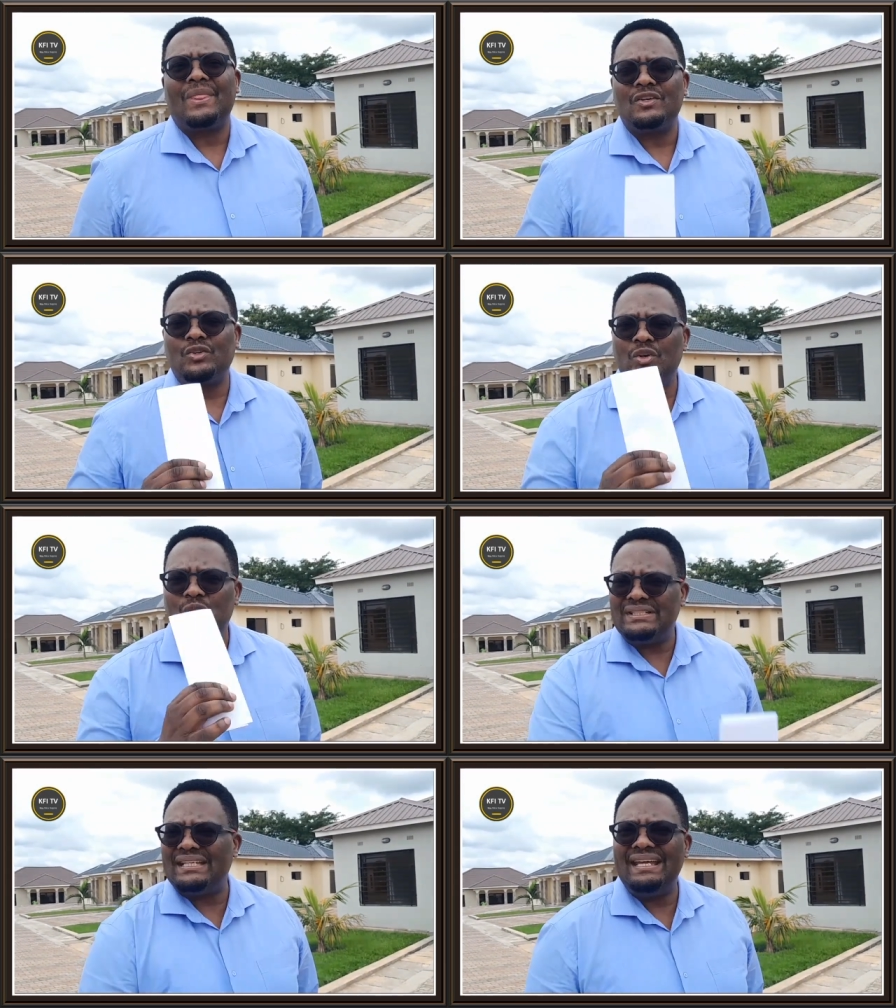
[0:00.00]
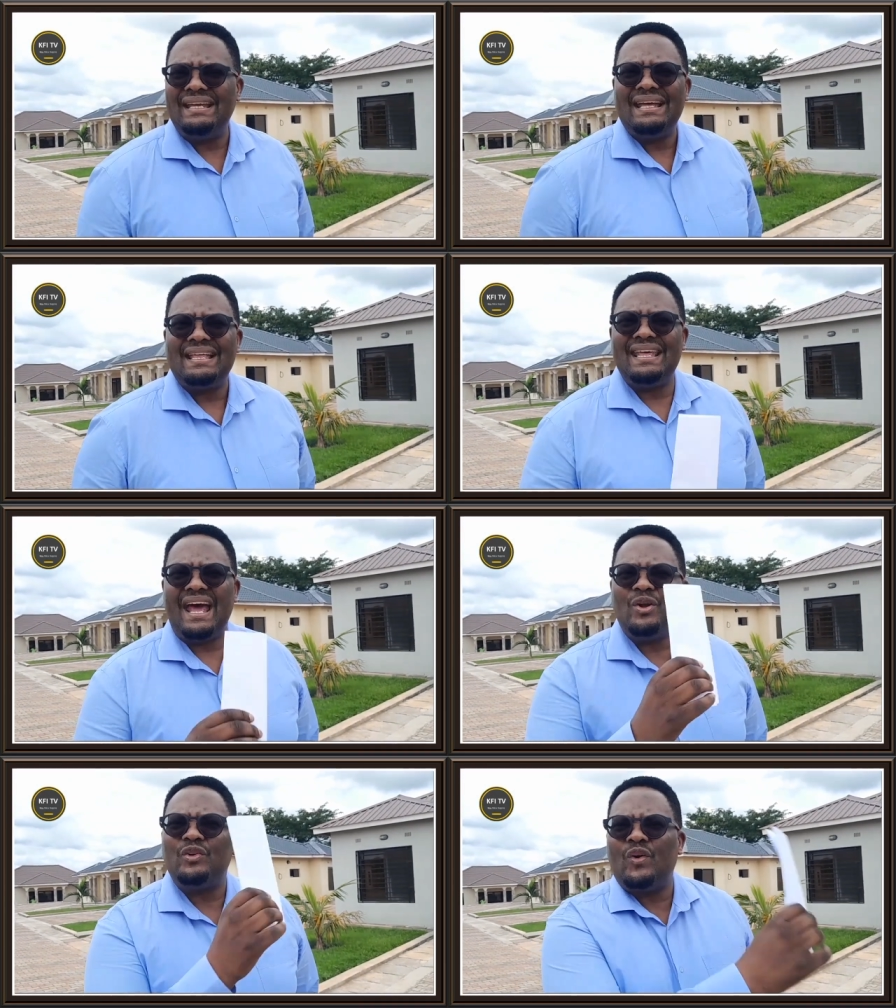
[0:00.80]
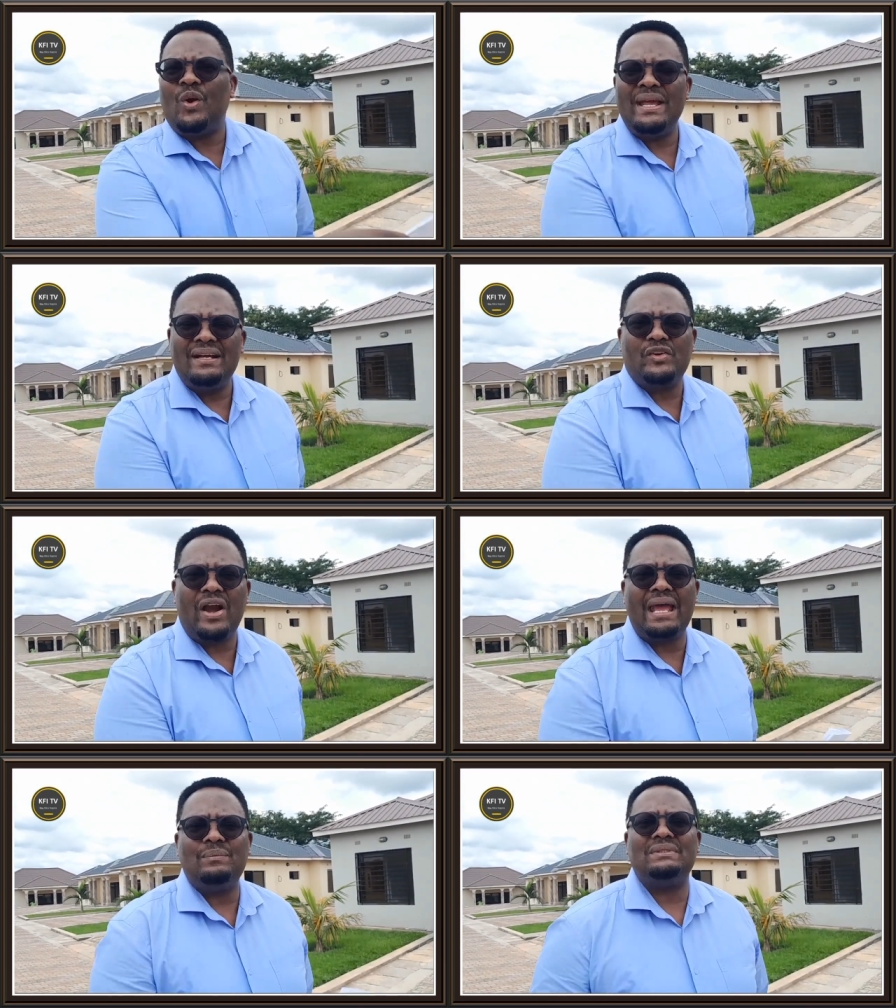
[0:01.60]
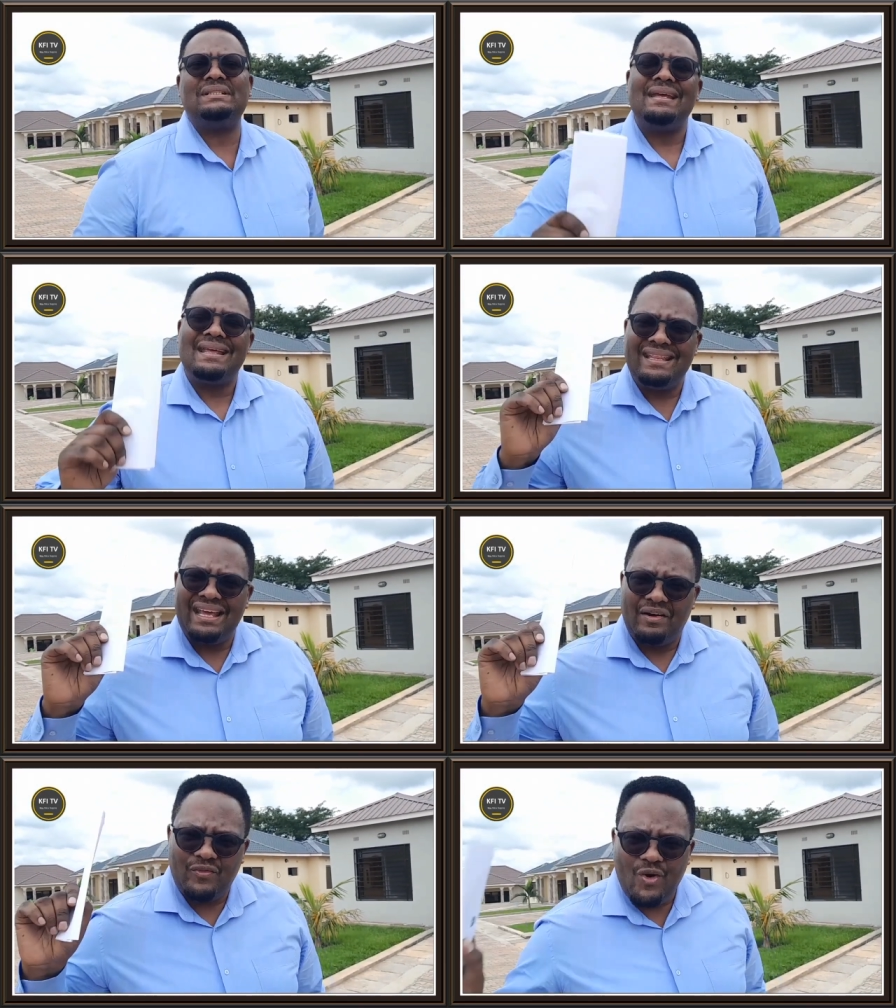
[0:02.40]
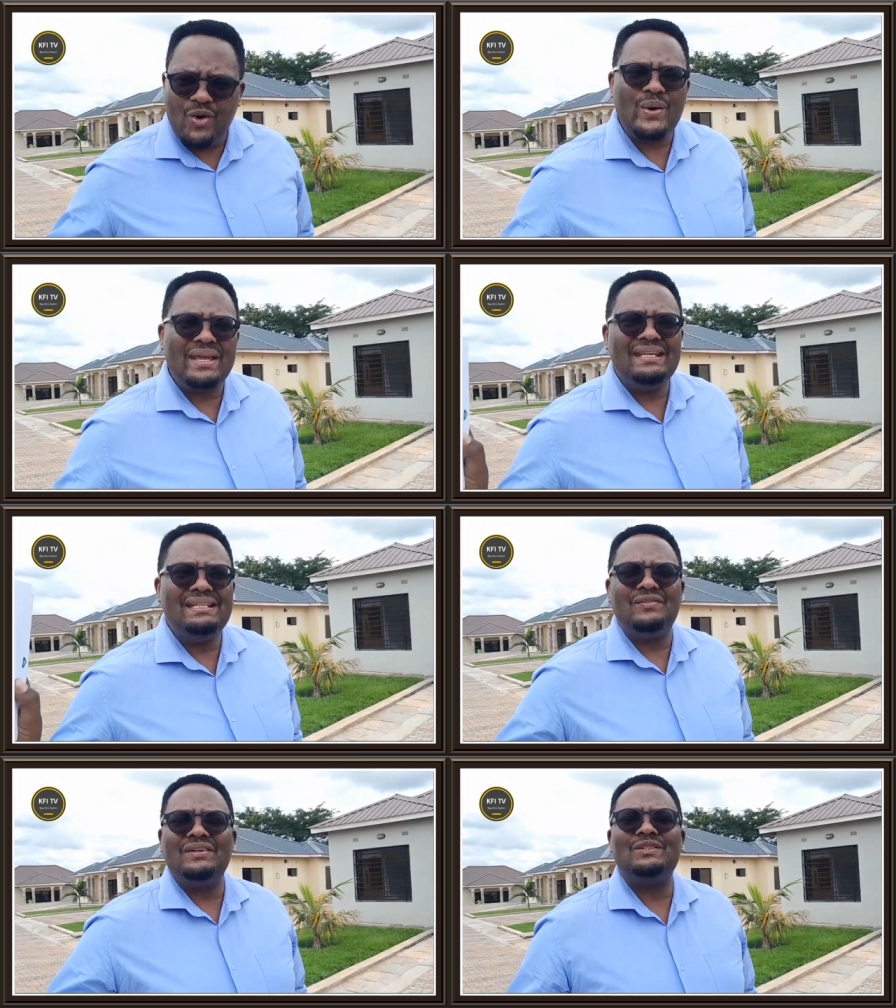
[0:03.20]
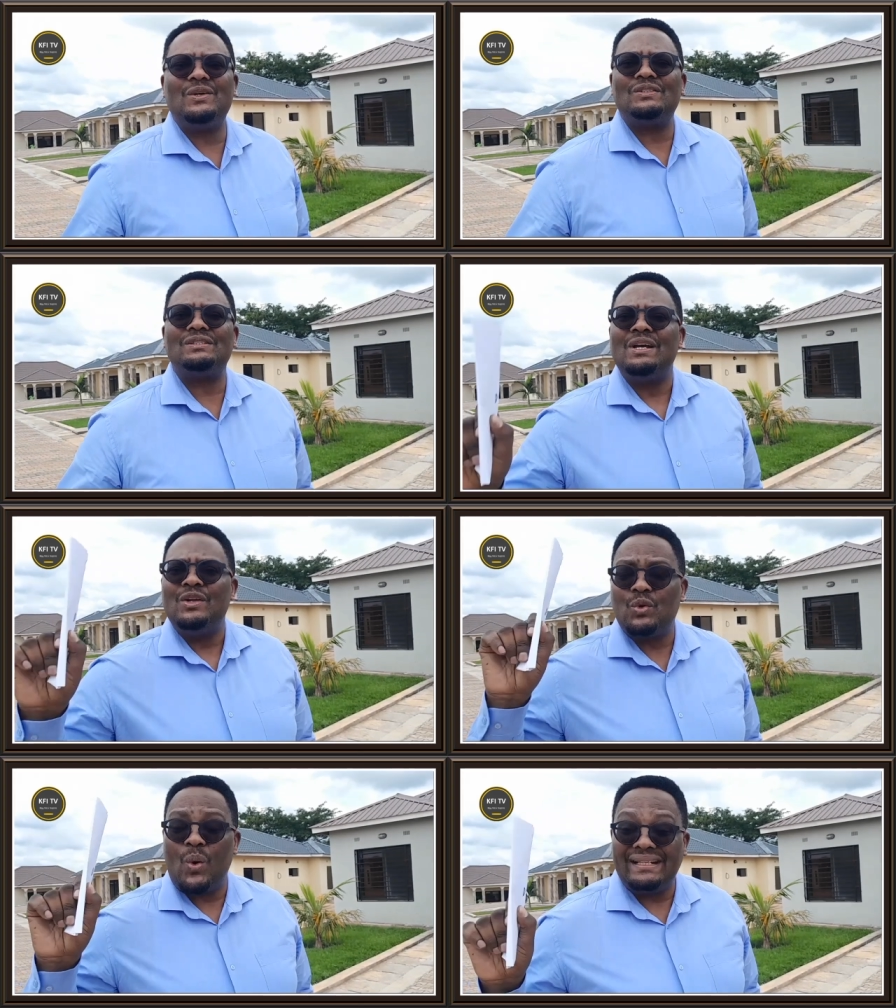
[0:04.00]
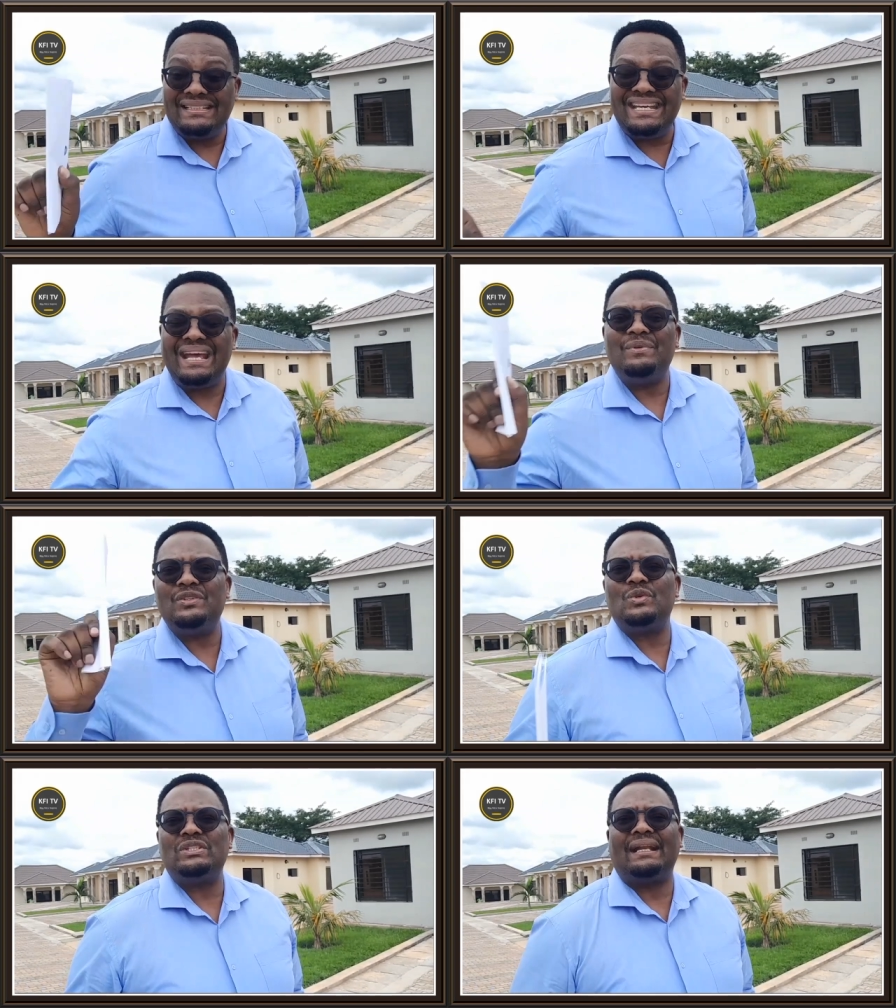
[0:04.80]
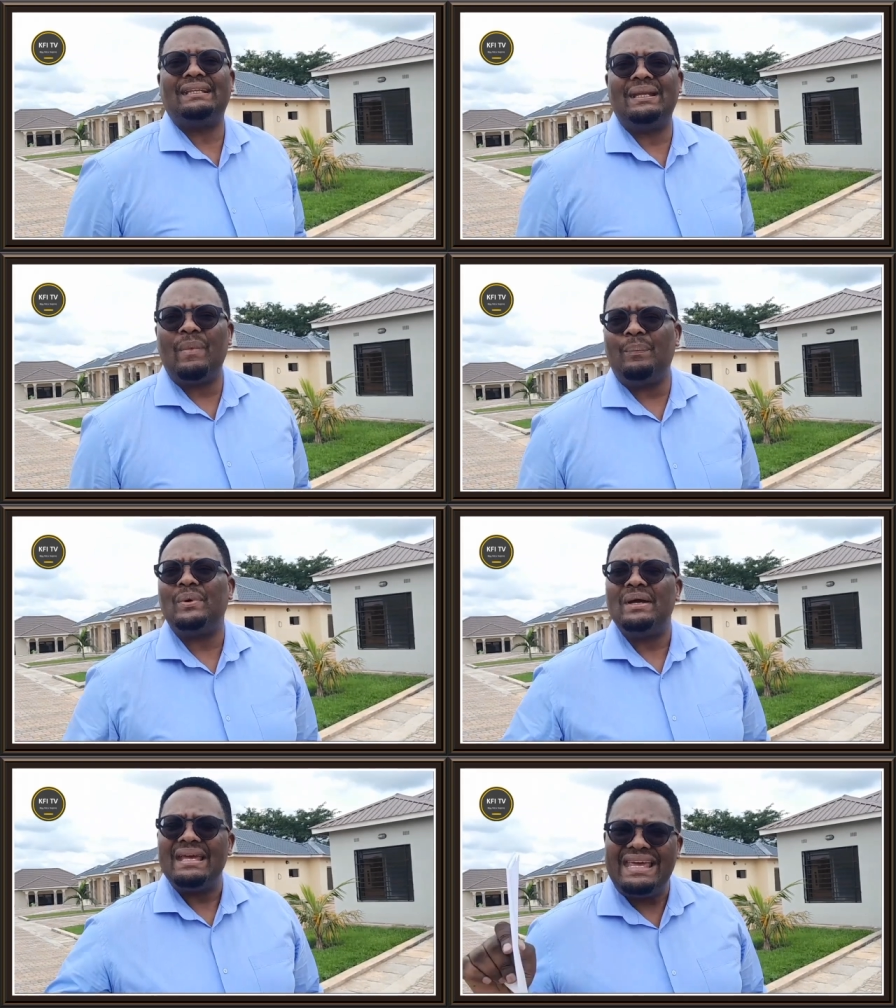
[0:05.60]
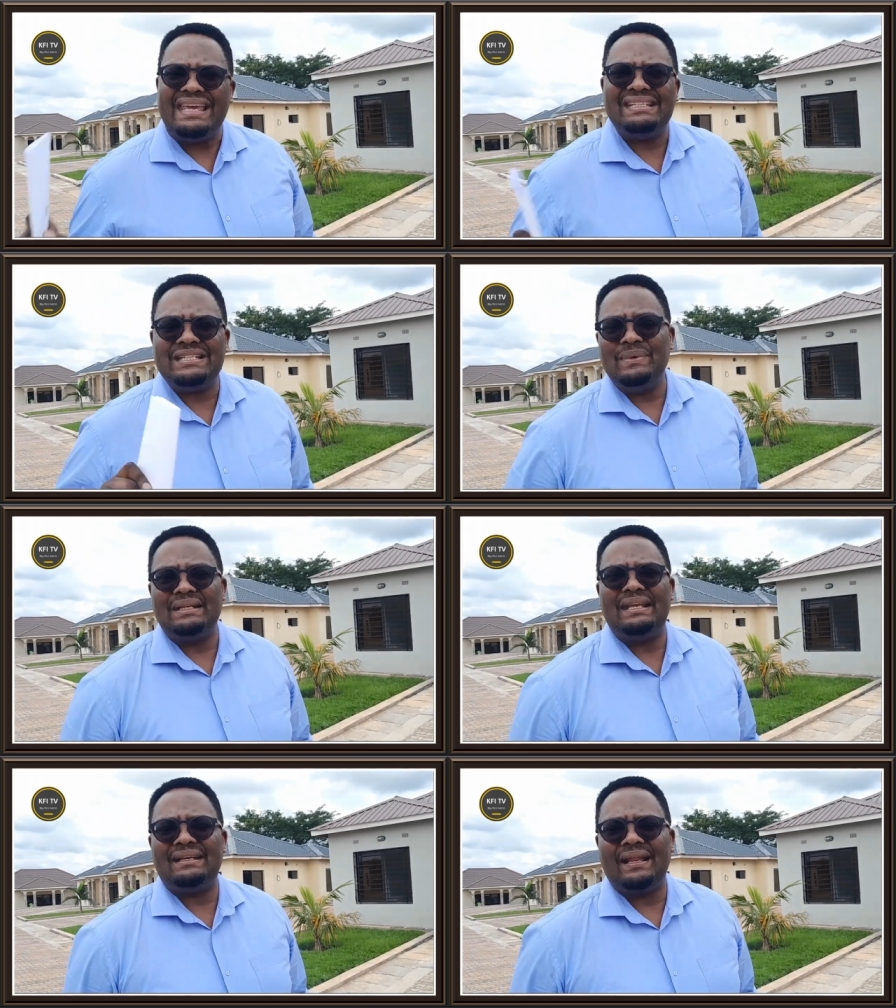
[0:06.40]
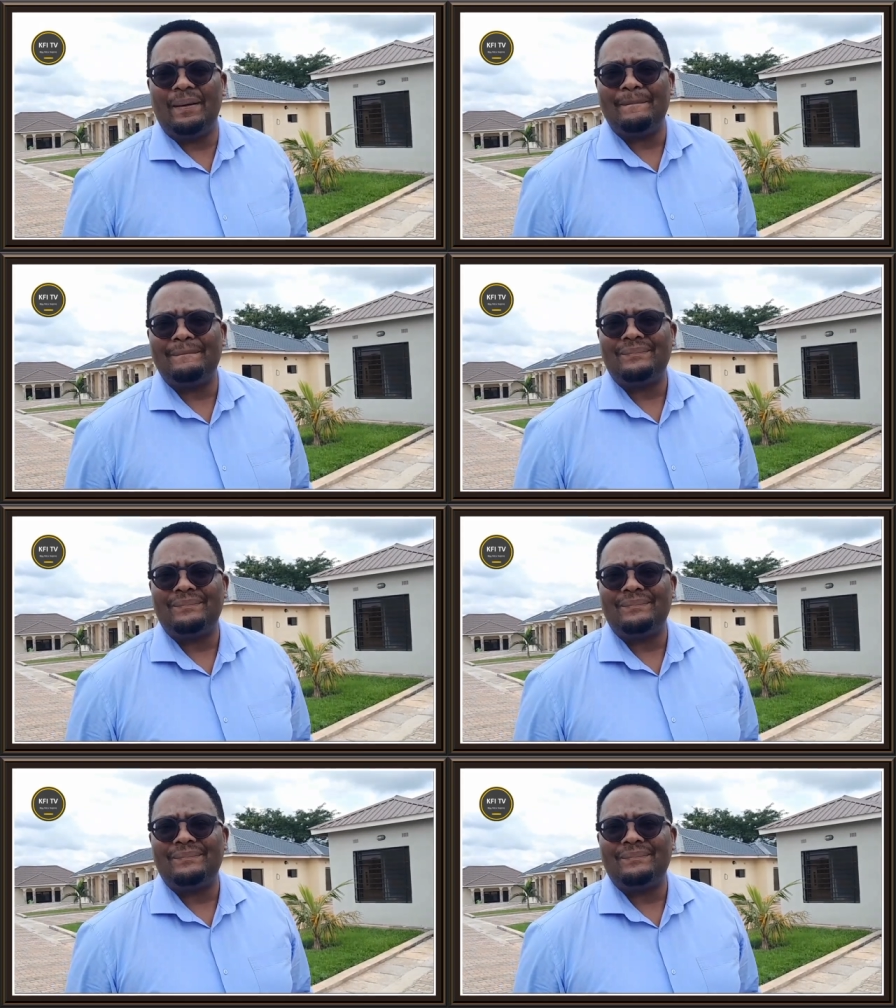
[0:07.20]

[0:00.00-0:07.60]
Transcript: So you see, they are not following crimes, they are following individuals to attempt to shut them up, intimidate them.